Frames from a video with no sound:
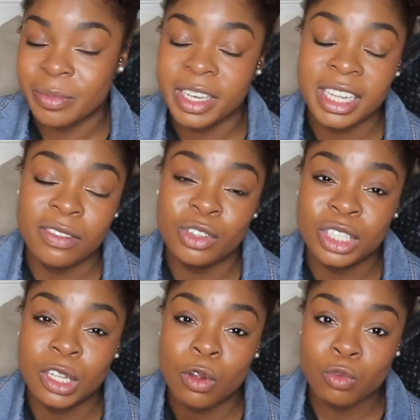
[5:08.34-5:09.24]
because if you
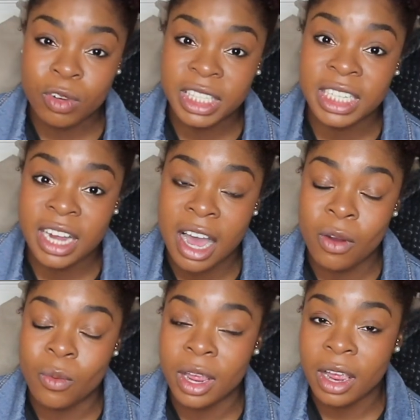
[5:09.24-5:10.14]
just rinse it
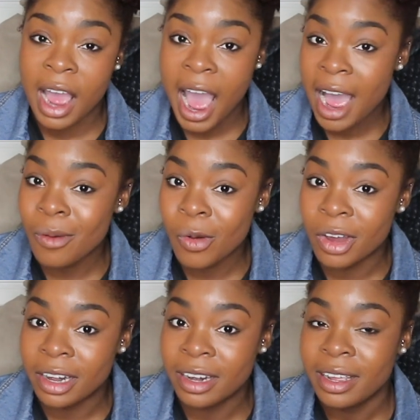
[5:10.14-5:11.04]
out with hot
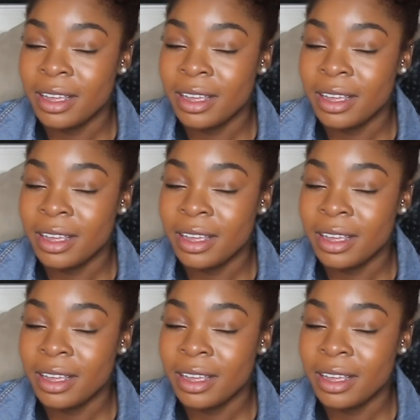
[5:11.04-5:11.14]
water